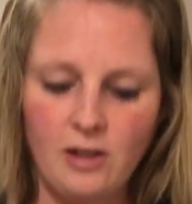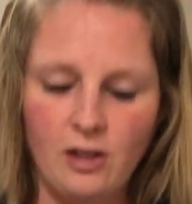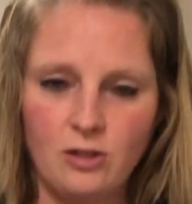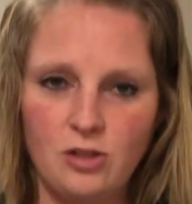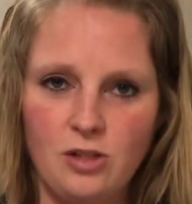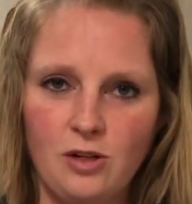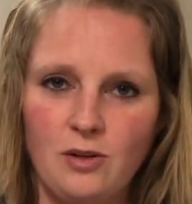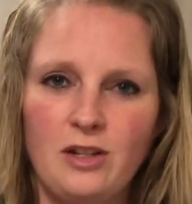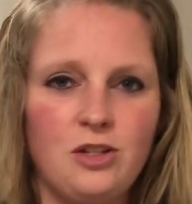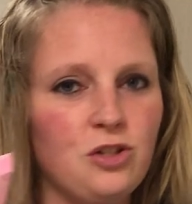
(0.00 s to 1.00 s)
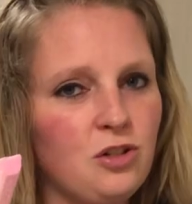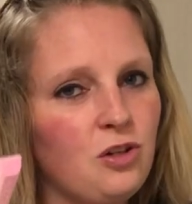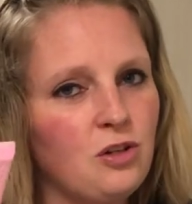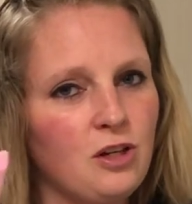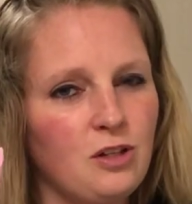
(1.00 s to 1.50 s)
colors too. And did you know
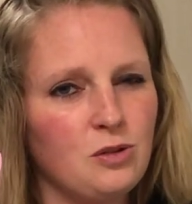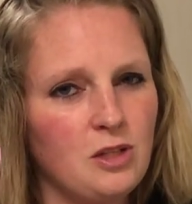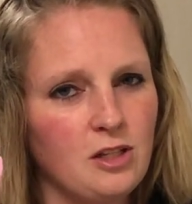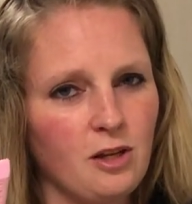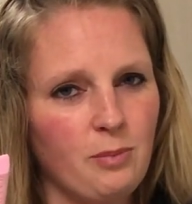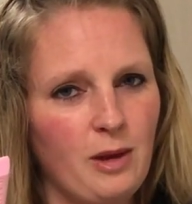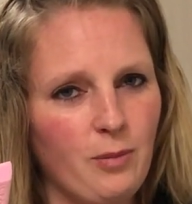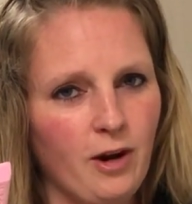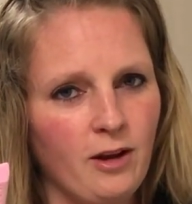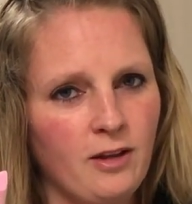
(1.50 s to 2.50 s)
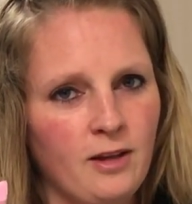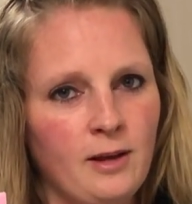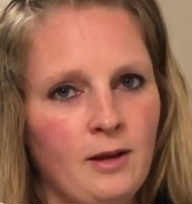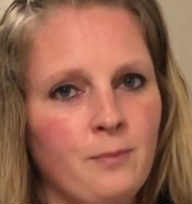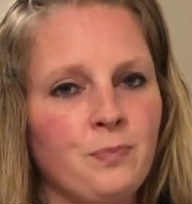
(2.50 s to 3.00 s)
you can use these on paper?
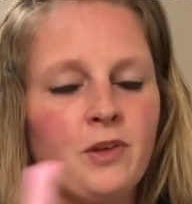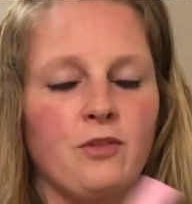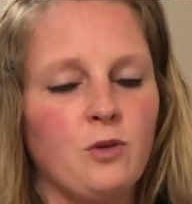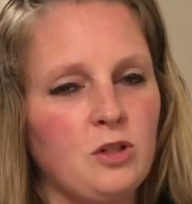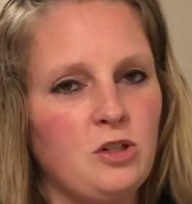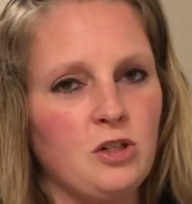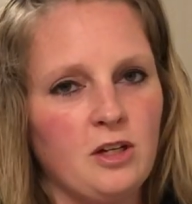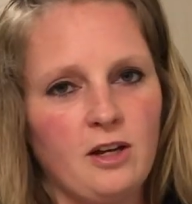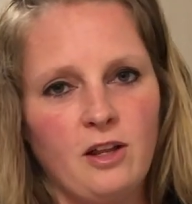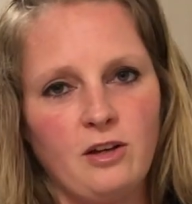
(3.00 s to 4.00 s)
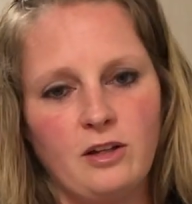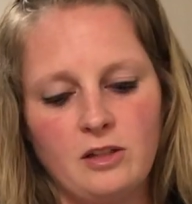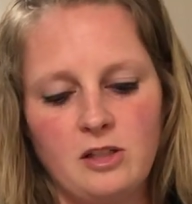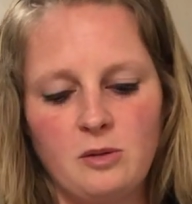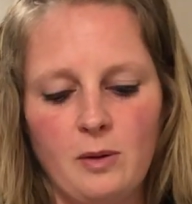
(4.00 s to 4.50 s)
Of course you can color on
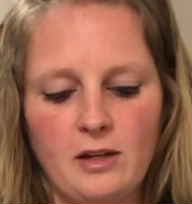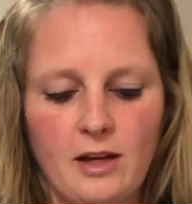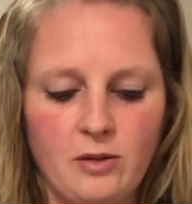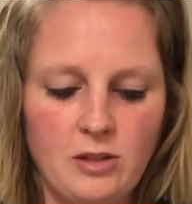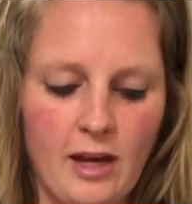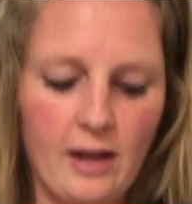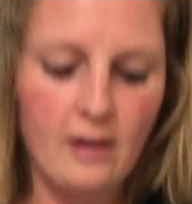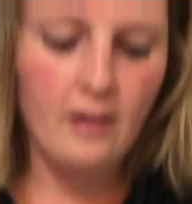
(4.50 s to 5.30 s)
the cement outside,